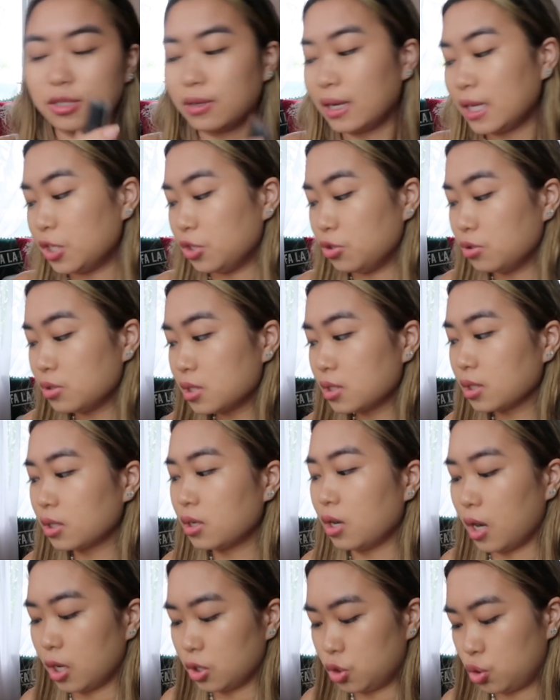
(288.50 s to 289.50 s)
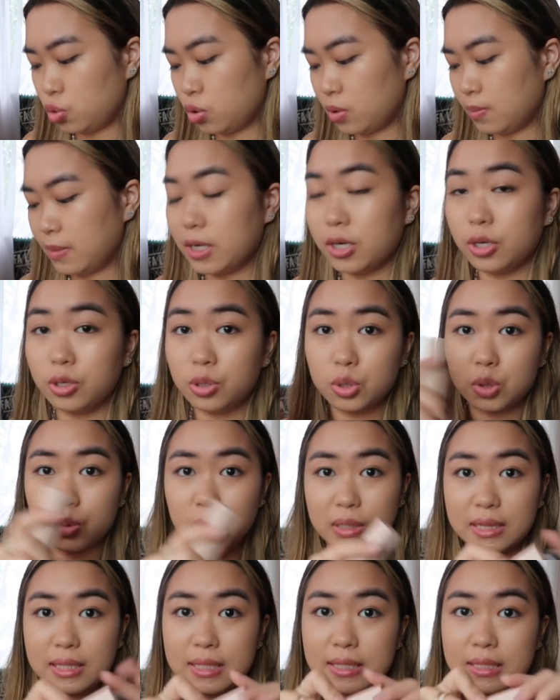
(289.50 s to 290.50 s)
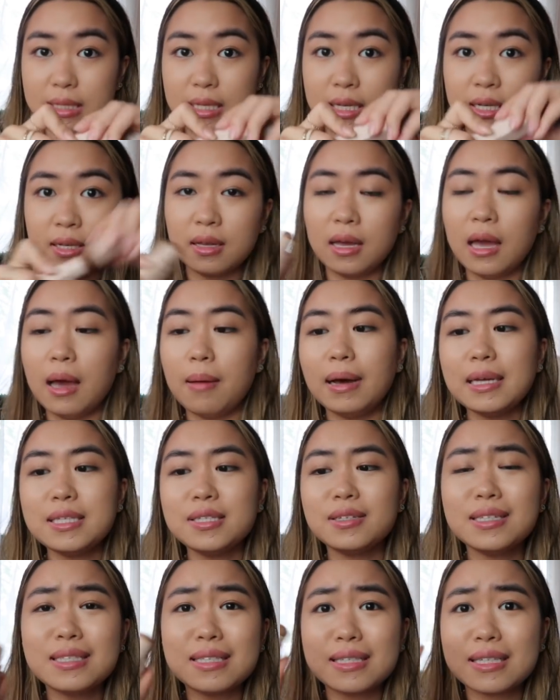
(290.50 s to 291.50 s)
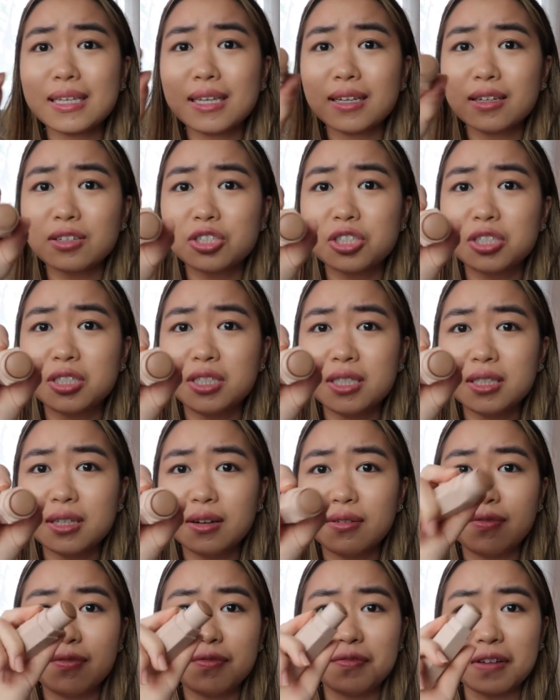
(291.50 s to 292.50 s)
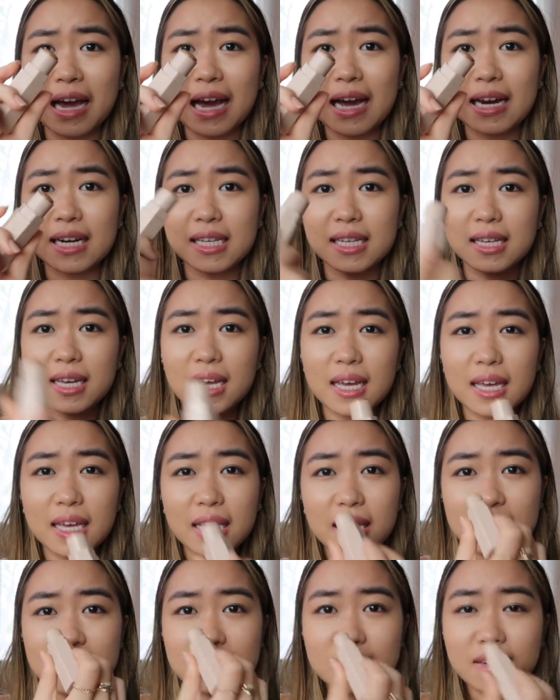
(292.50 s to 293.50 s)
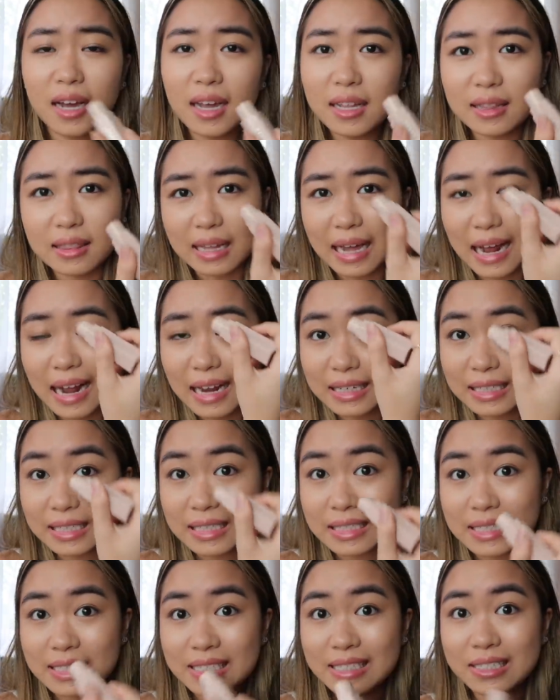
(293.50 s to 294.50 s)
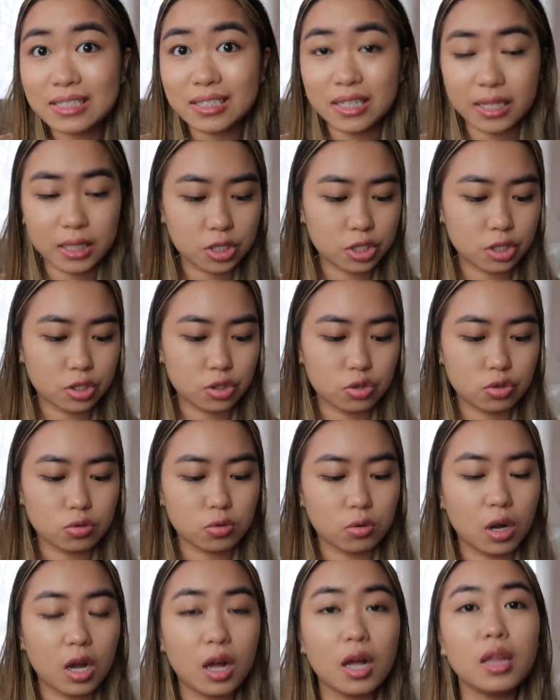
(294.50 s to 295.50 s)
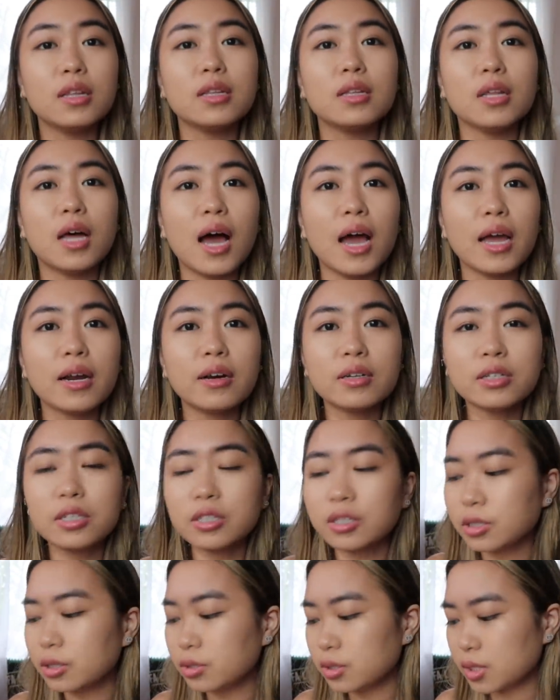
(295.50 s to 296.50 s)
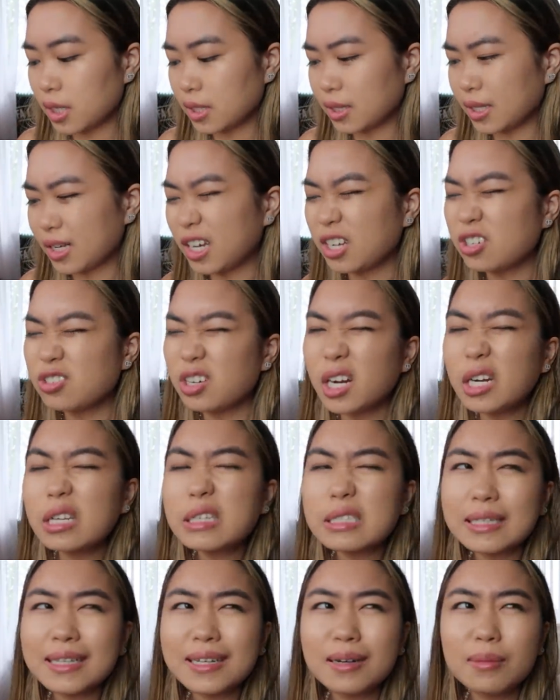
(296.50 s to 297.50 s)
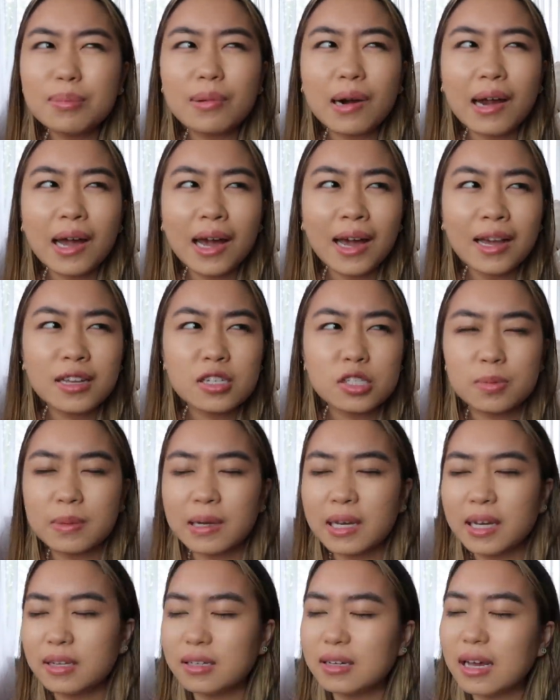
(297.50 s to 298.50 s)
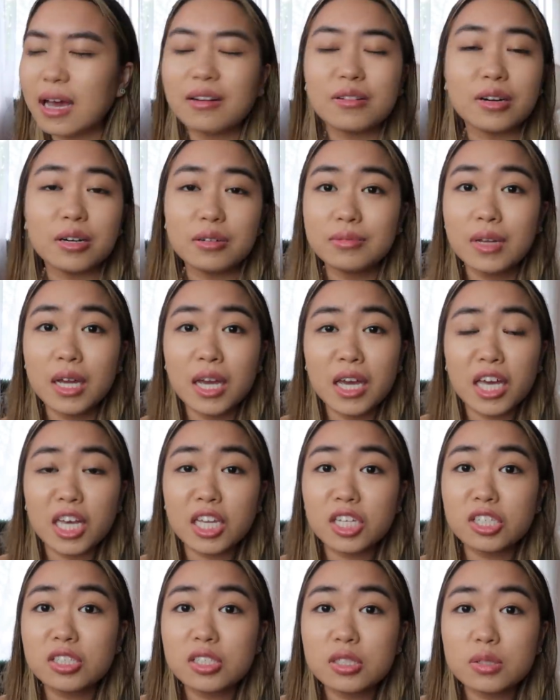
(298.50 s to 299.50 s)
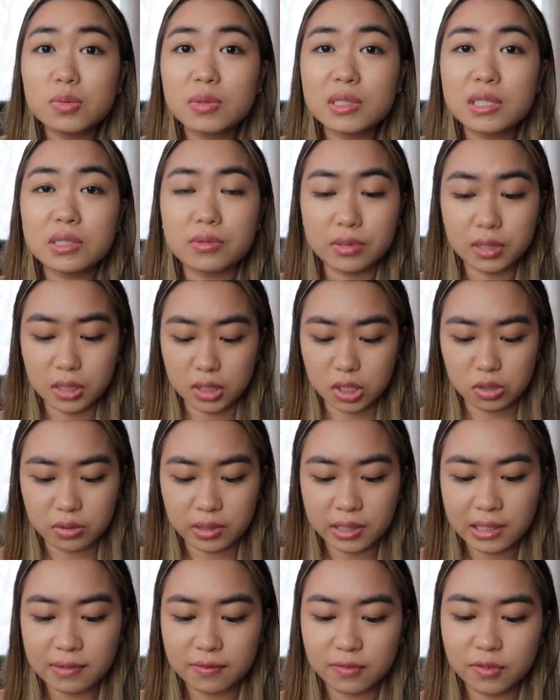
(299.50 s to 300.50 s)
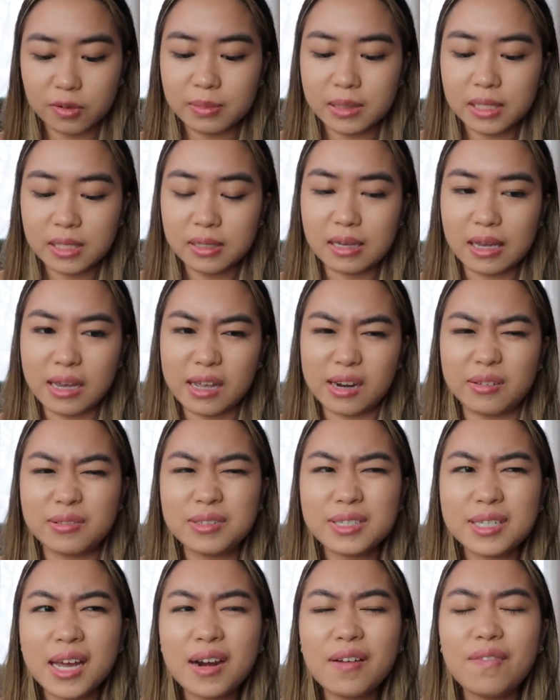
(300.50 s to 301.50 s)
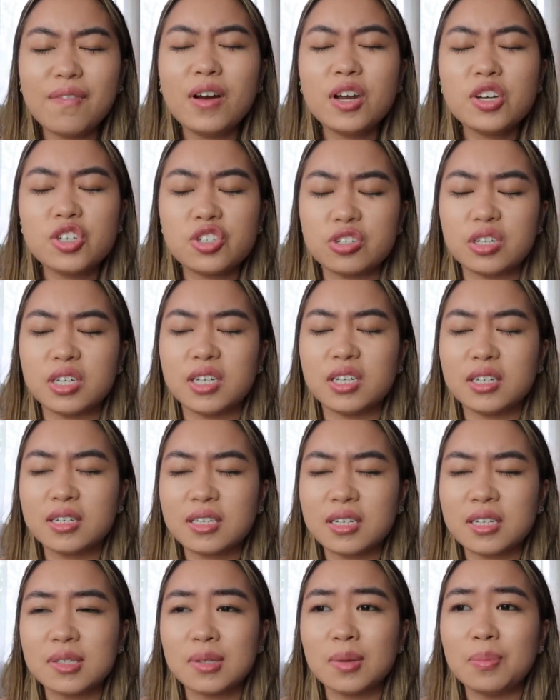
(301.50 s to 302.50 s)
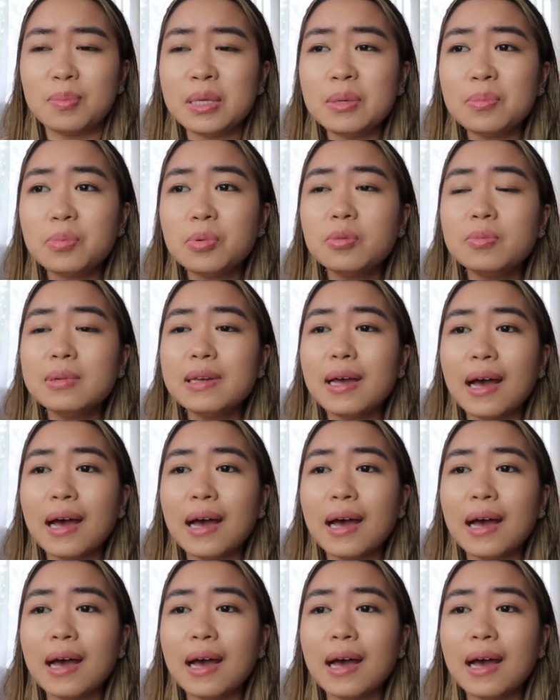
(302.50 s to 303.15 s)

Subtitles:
so I used to contour my nose with this thing. As you can see, she's a fatty. It's not that easy to like just draw the line on your nose, and like I tried using a brush, but I don't know. just wasn't really doing it for me, and I was kind of frustrated because people be